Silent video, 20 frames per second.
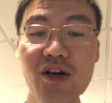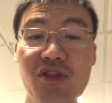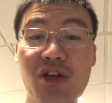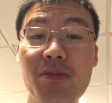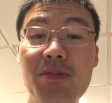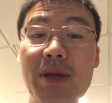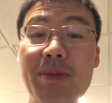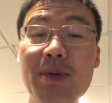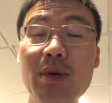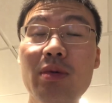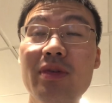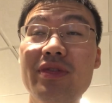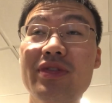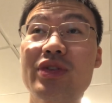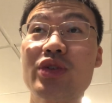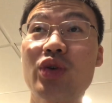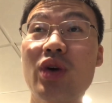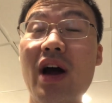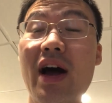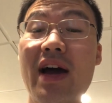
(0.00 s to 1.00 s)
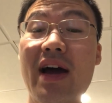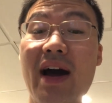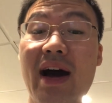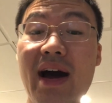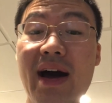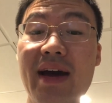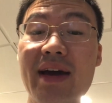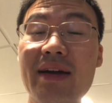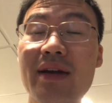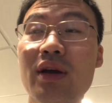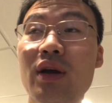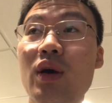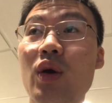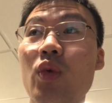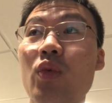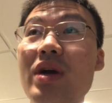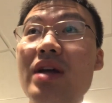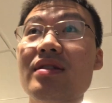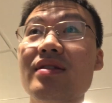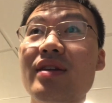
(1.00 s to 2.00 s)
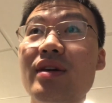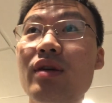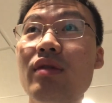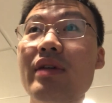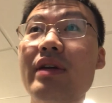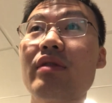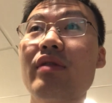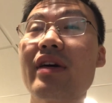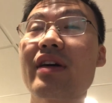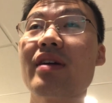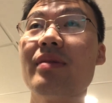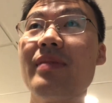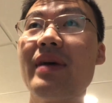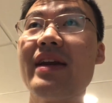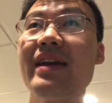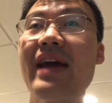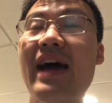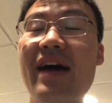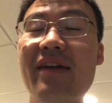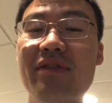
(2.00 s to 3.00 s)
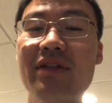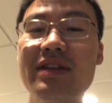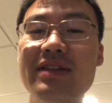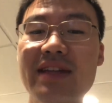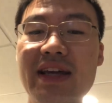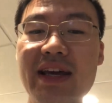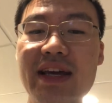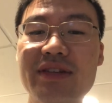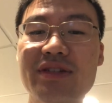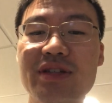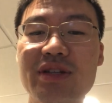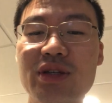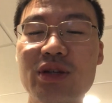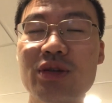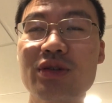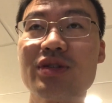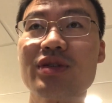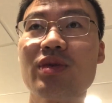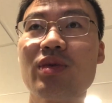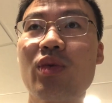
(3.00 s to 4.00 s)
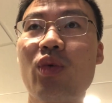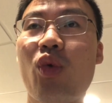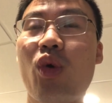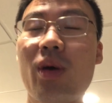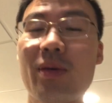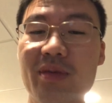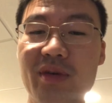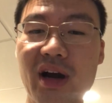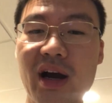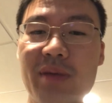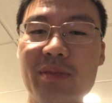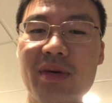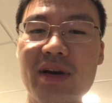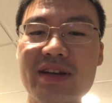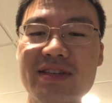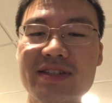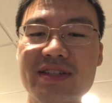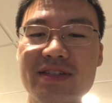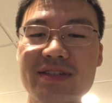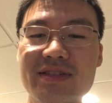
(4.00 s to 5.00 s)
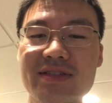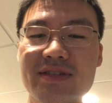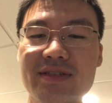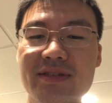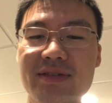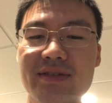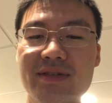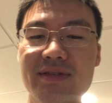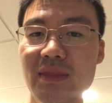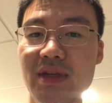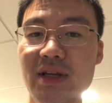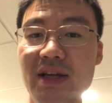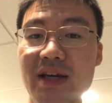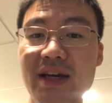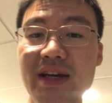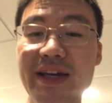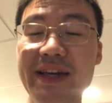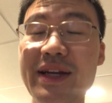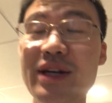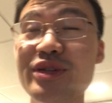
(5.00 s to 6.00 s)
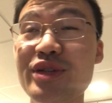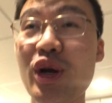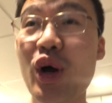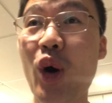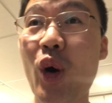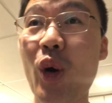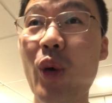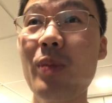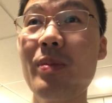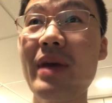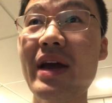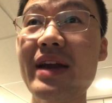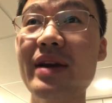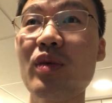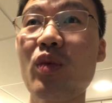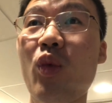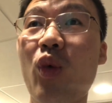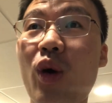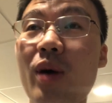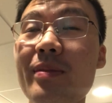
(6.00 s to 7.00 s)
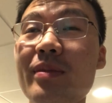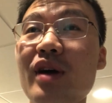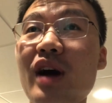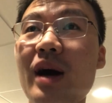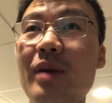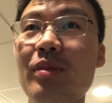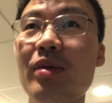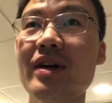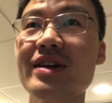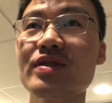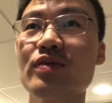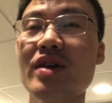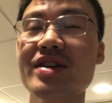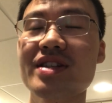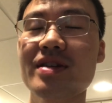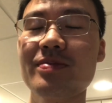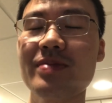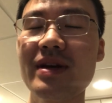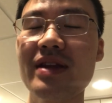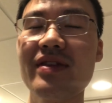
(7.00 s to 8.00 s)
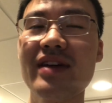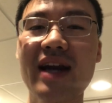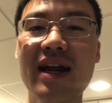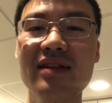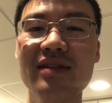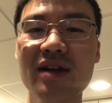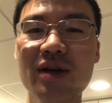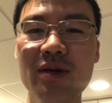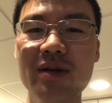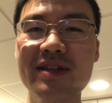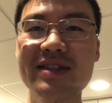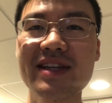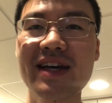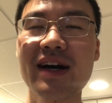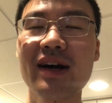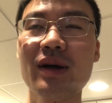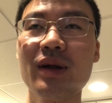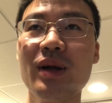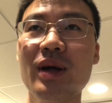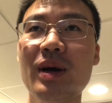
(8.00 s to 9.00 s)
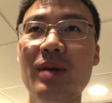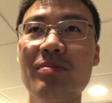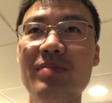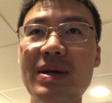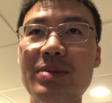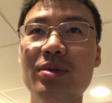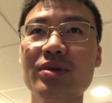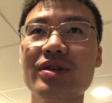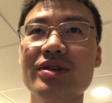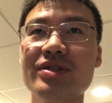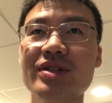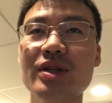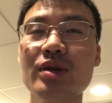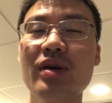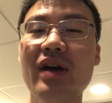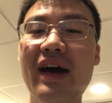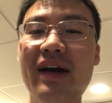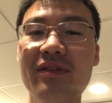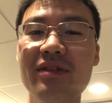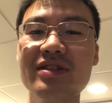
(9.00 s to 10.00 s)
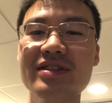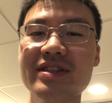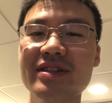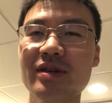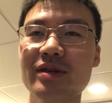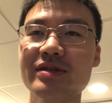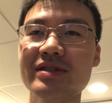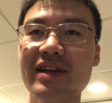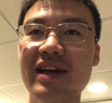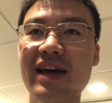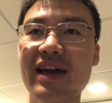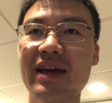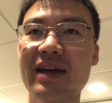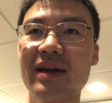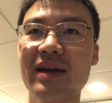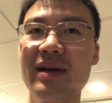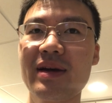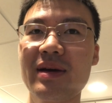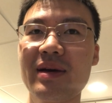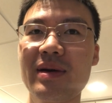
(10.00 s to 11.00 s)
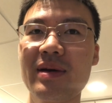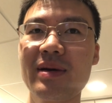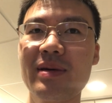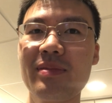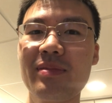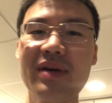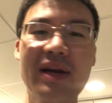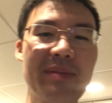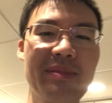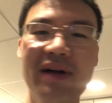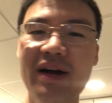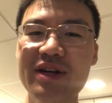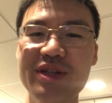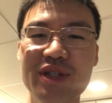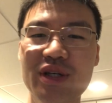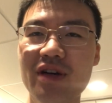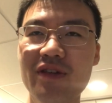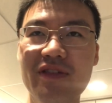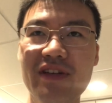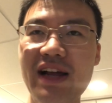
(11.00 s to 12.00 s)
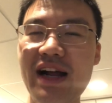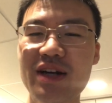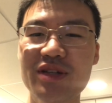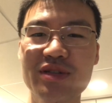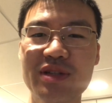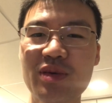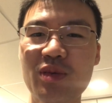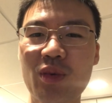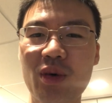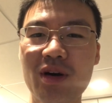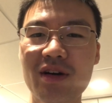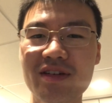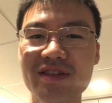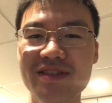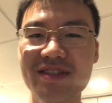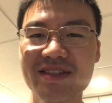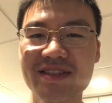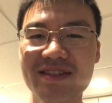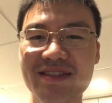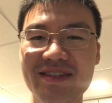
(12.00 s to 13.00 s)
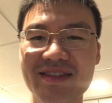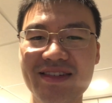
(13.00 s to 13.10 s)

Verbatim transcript: For people with dry eye, we literally recommend every day to use warm compresses. Here's a homemade warm compress recipe that I literally tell people to do every single day, but I'm not sure if it actually works.